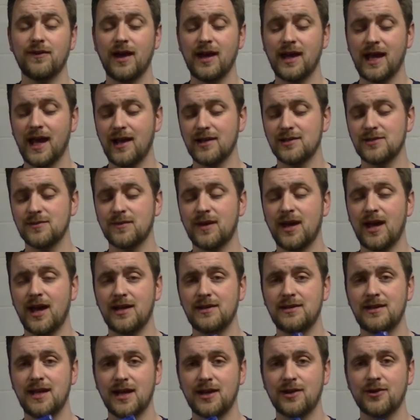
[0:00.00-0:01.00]
I got some kind
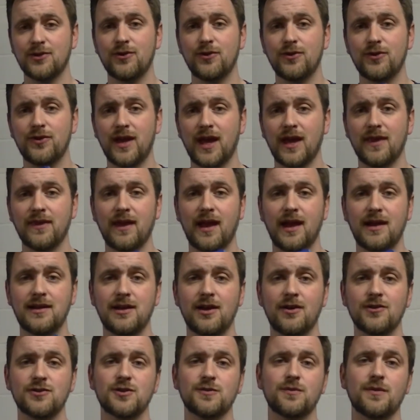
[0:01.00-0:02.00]
of technical thing that I
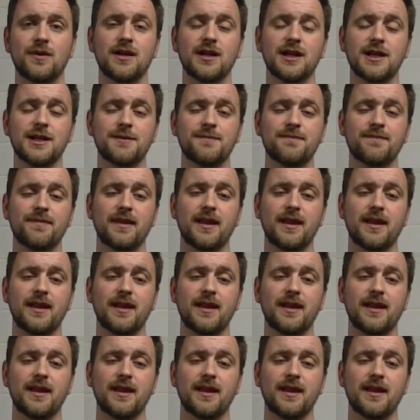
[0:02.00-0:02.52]
tell somebody